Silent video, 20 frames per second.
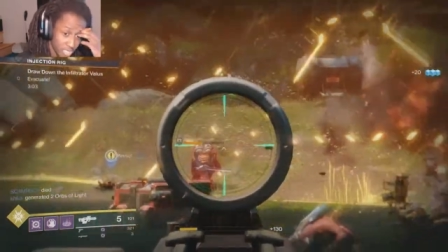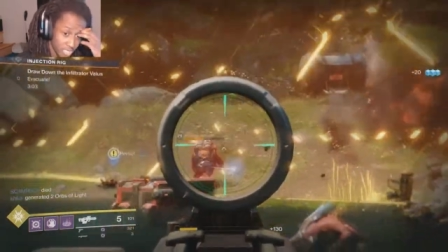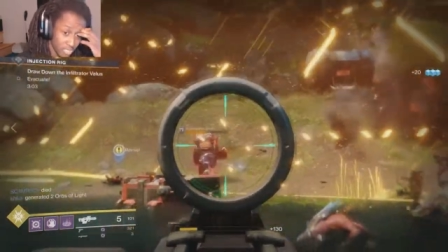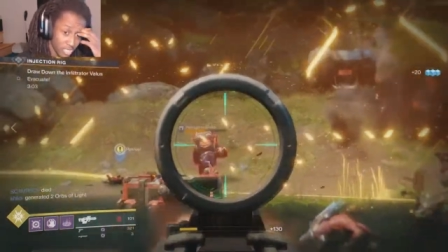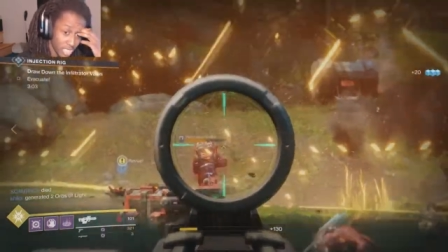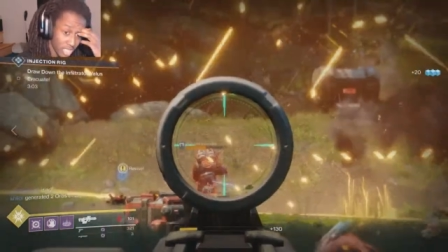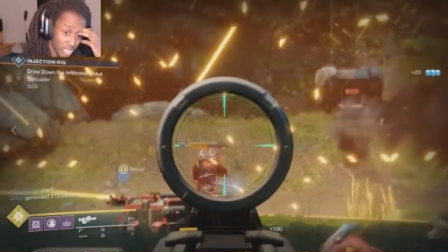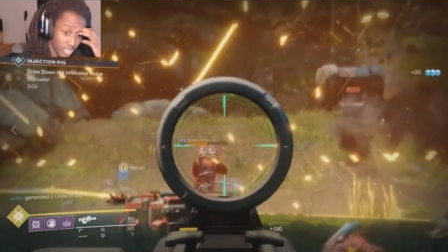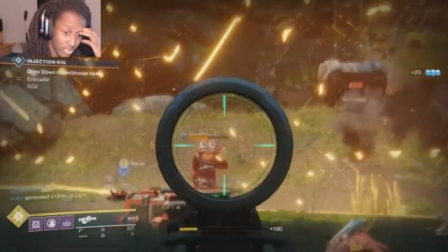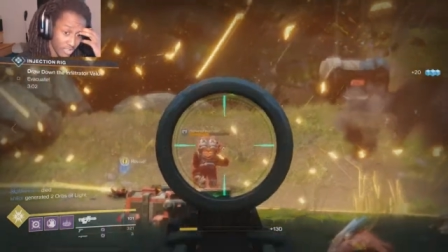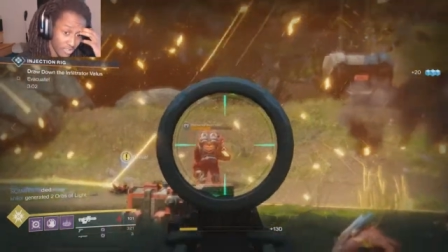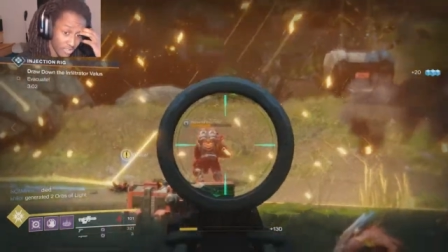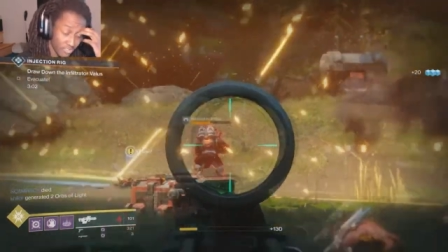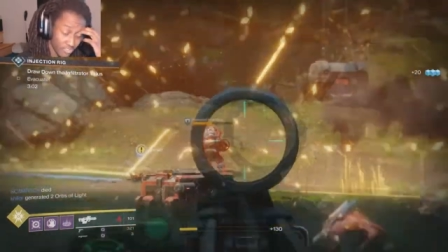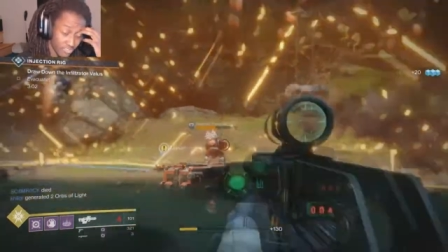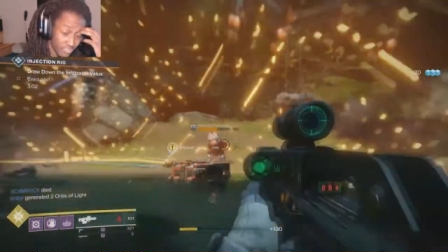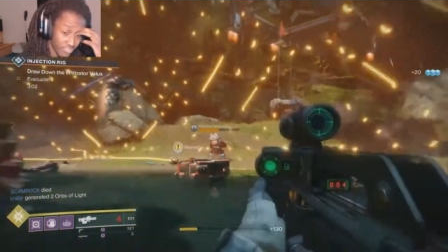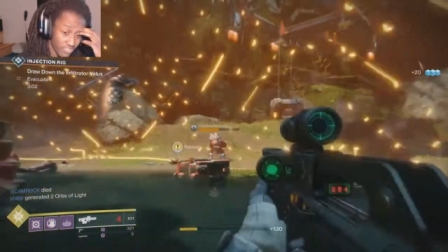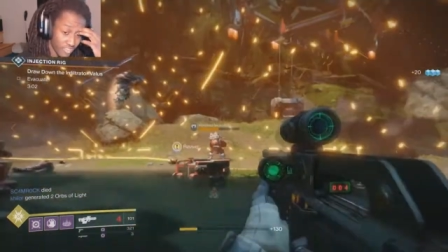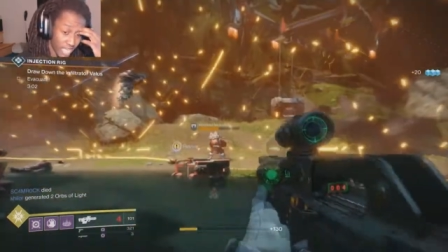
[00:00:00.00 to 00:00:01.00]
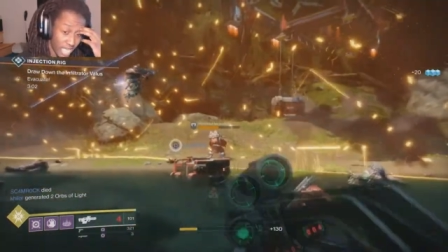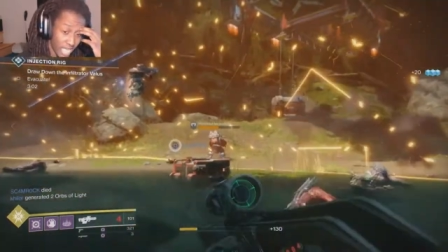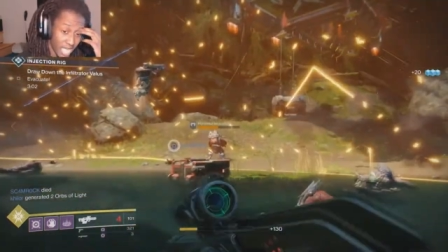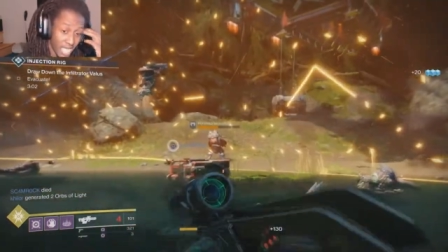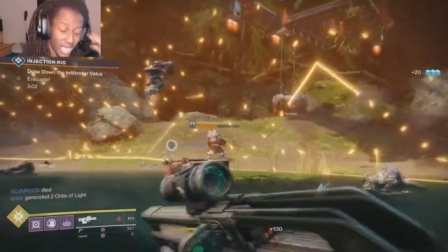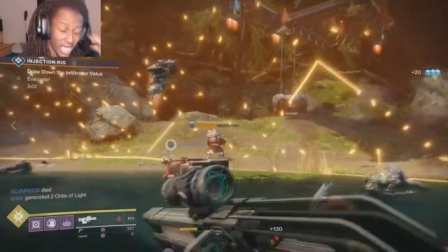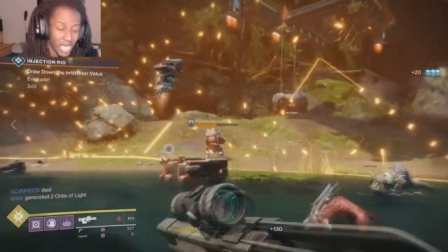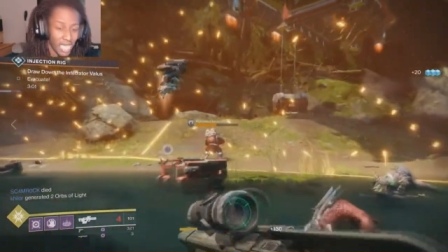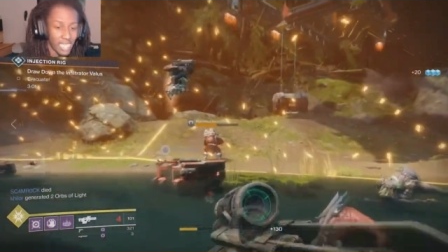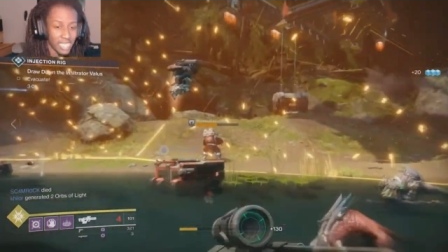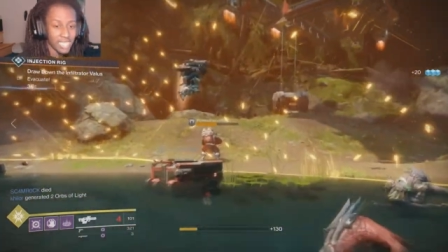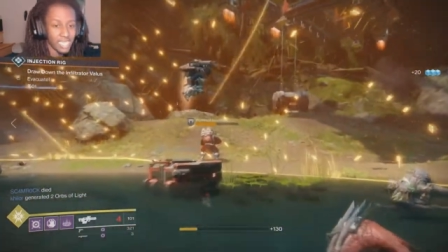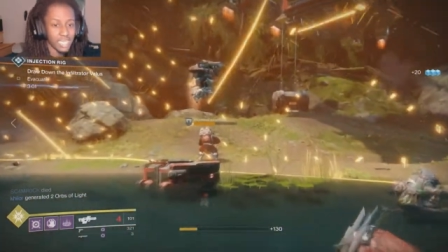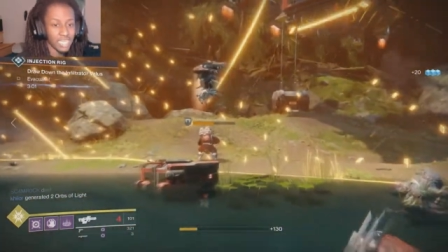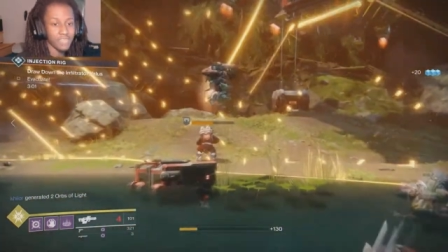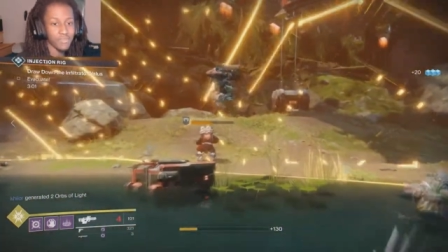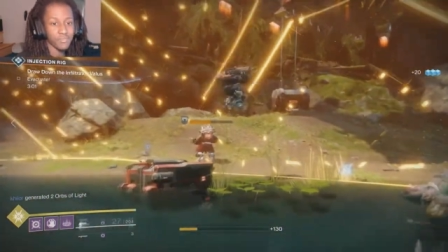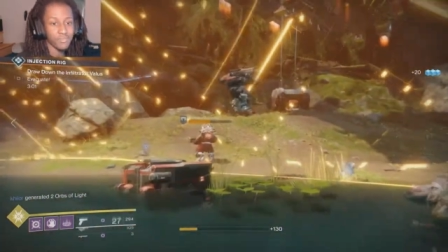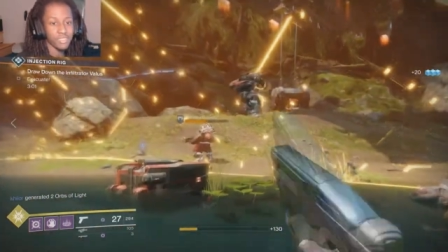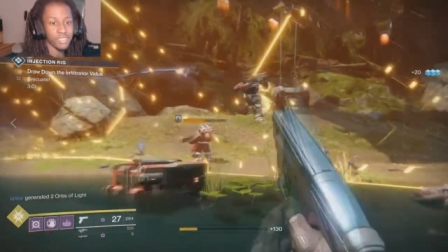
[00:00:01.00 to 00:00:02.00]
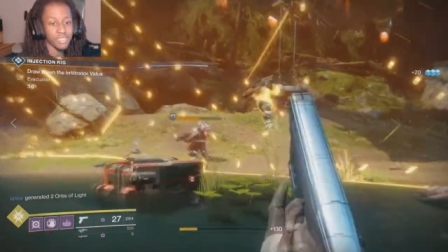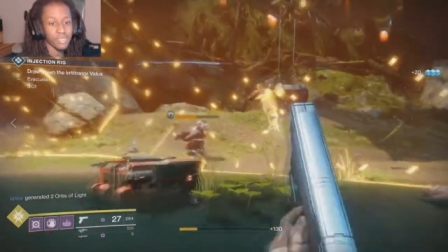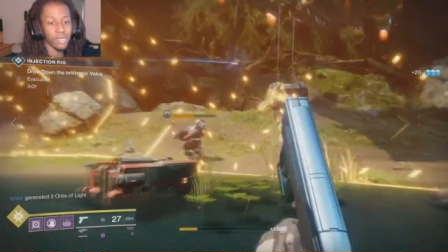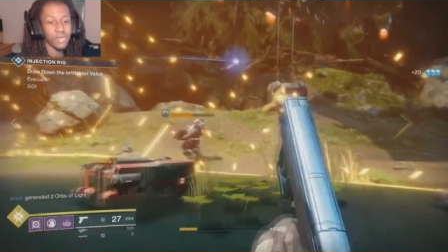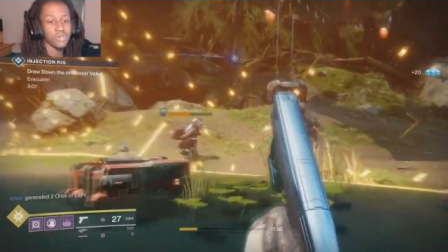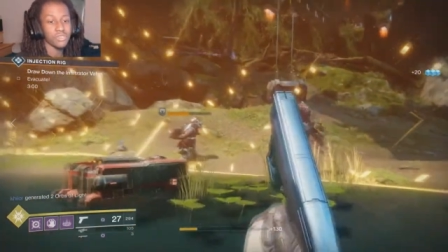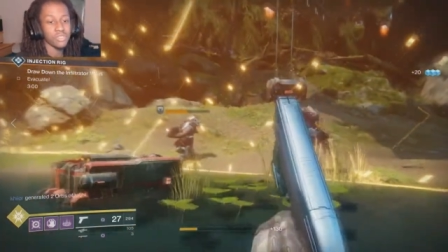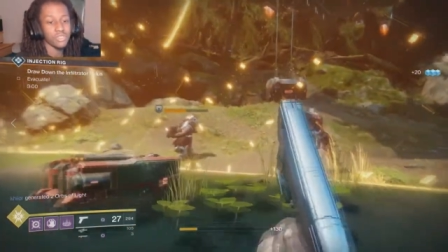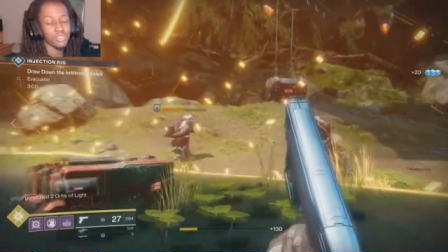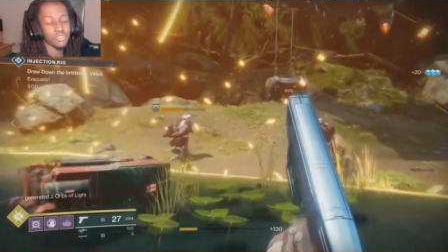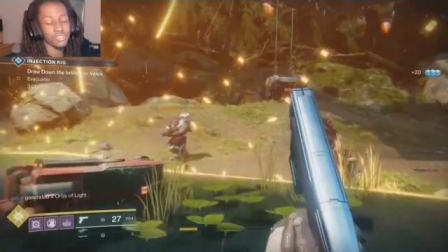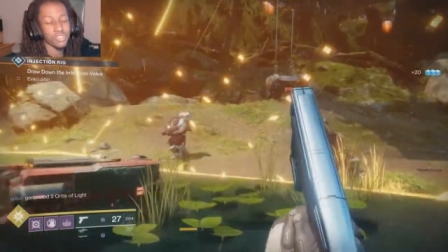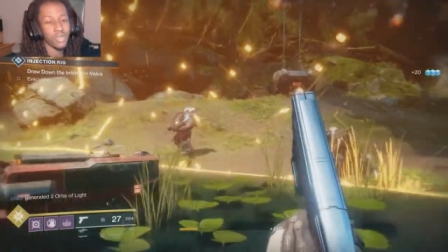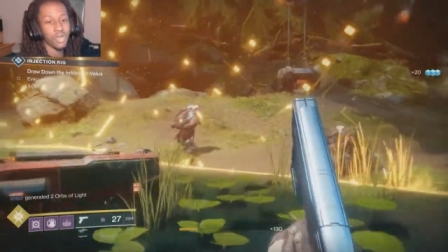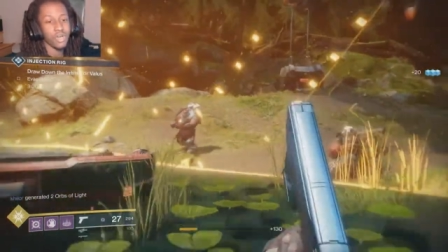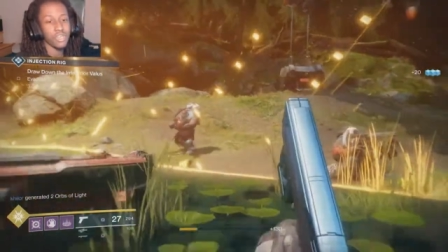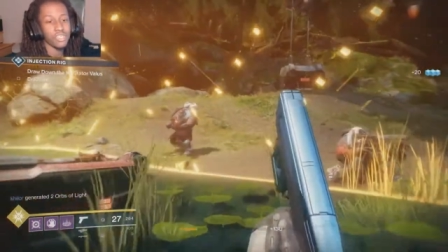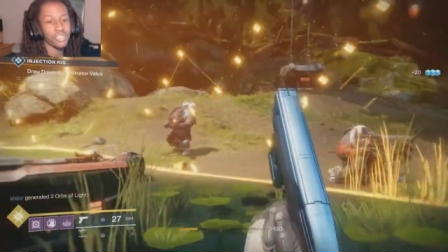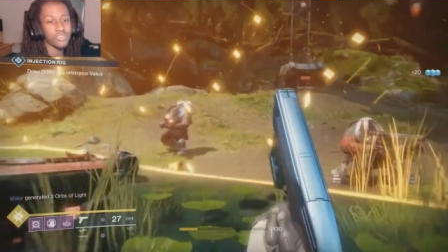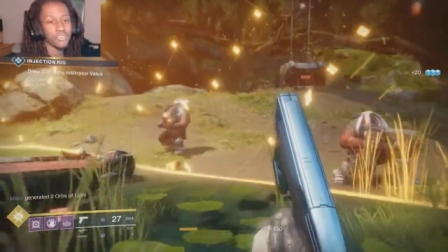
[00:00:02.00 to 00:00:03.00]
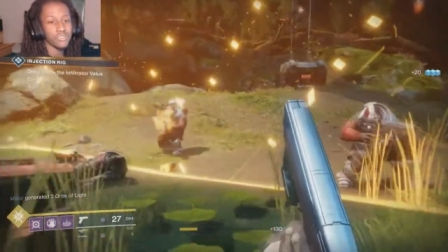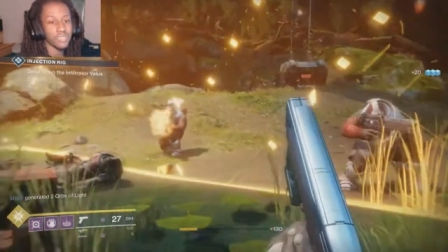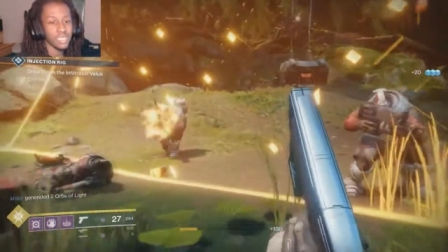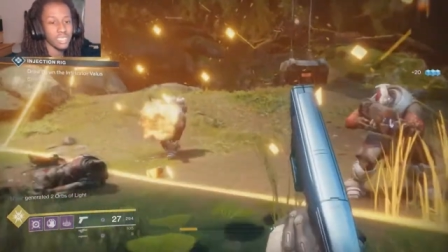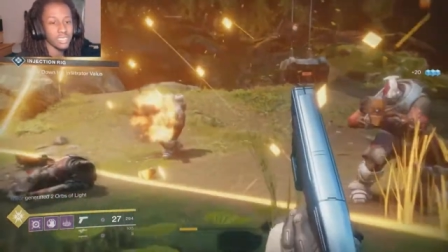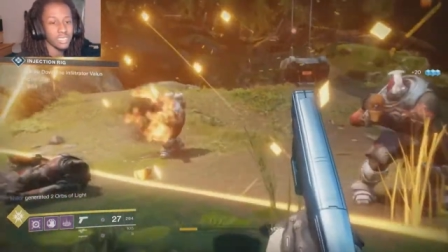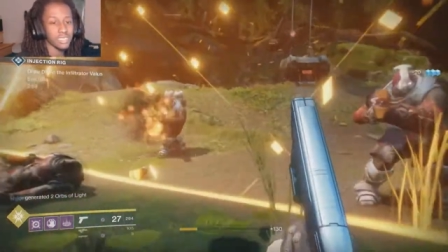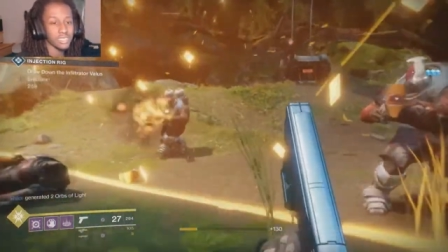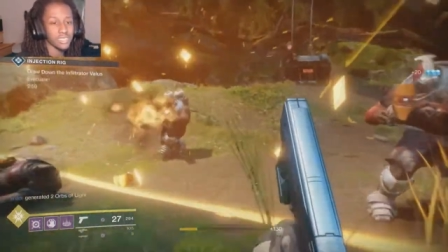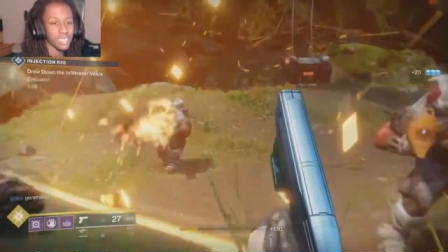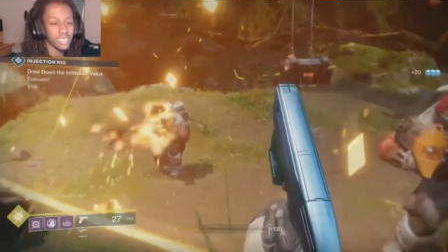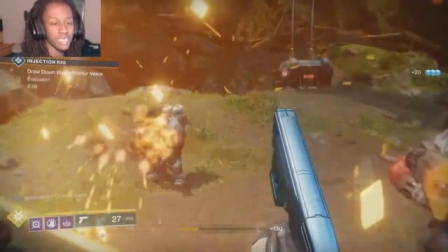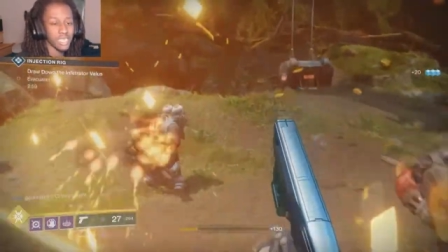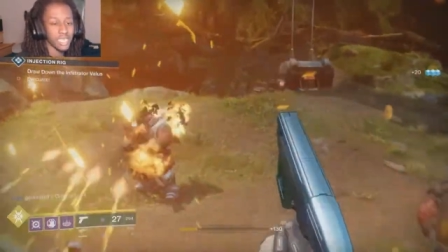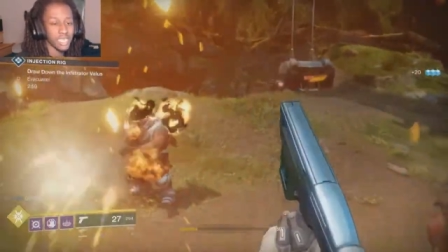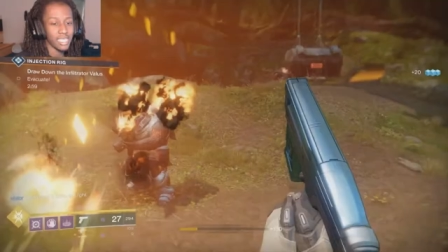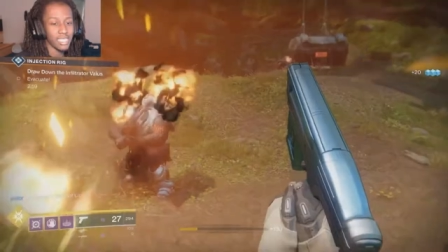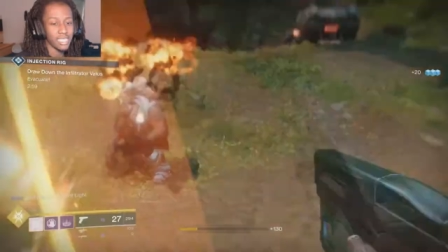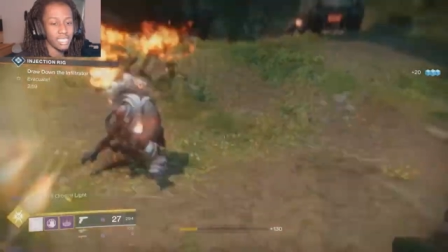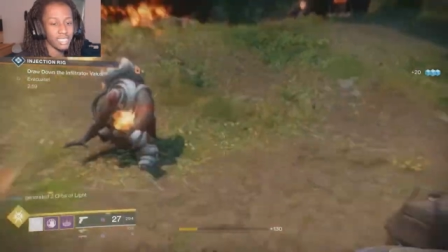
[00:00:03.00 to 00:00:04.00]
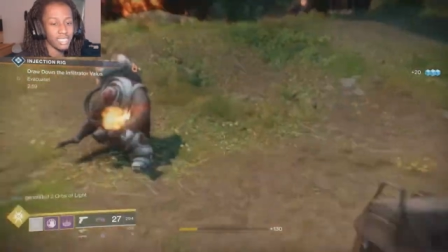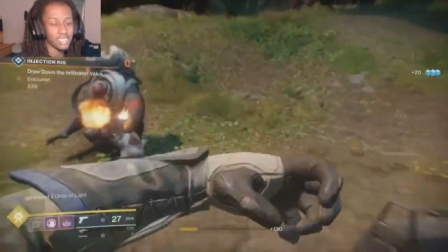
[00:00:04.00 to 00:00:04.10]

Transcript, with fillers: You have Ionic Blink also, so all your grenades get a